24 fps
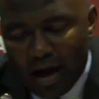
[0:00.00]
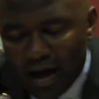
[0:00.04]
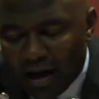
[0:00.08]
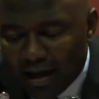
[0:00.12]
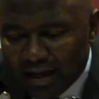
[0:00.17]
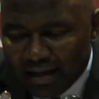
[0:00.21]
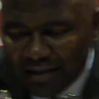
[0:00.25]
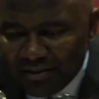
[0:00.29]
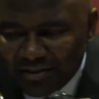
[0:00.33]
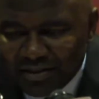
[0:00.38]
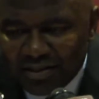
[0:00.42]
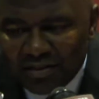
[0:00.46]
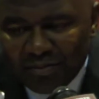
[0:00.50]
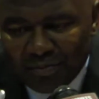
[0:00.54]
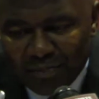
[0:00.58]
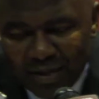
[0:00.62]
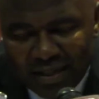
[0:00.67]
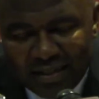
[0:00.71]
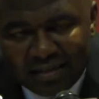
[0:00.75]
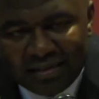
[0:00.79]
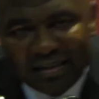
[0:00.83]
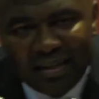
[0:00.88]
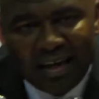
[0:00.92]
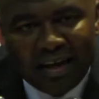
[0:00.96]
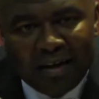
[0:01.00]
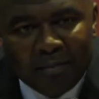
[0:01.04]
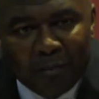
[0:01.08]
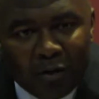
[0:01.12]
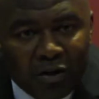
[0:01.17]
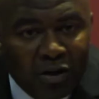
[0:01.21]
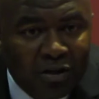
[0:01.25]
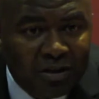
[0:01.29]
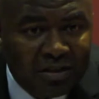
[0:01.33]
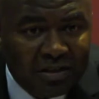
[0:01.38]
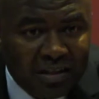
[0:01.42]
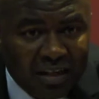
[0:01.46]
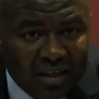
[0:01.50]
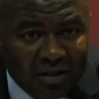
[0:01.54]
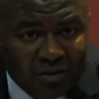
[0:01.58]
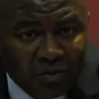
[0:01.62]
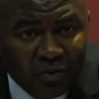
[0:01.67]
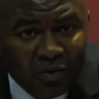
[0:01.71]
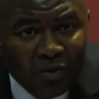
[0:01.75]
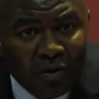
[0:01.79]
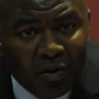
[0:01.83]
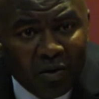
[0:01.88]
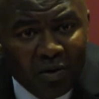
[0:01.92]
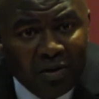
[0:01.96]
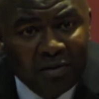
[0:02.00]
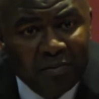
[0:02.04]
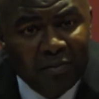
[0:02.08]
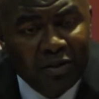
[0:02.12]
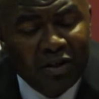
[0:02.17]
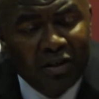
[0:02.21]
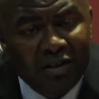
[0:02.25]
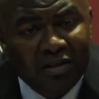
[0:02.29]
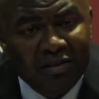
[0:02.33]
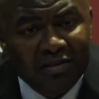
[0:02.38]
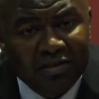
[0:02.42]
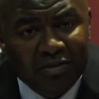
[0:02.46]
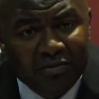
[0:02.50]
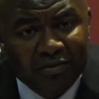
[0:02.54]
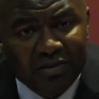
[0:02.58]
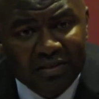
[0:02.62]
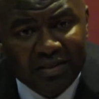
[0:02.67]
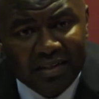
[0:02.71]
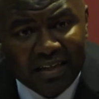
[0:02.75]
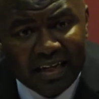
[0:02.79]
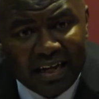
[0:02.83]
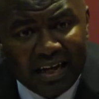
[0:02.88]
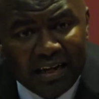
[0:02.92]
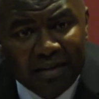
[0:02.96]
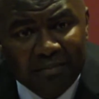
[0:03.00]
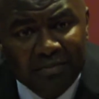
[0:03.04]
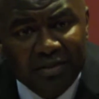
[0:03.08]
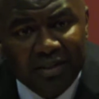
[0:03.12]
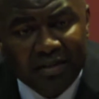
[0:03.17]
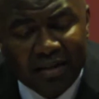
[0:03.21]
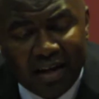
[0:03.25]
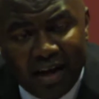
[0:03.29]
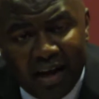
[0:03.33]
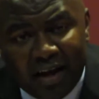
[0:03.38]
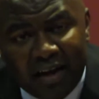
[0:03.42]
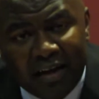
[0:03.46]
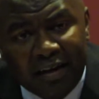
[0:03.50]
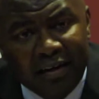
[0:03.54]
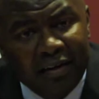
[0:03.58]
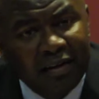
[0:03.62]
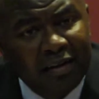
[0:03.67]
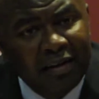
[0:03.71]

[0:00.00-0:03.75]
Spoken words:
It's the biggest game on our schedule only because it was the game tonight.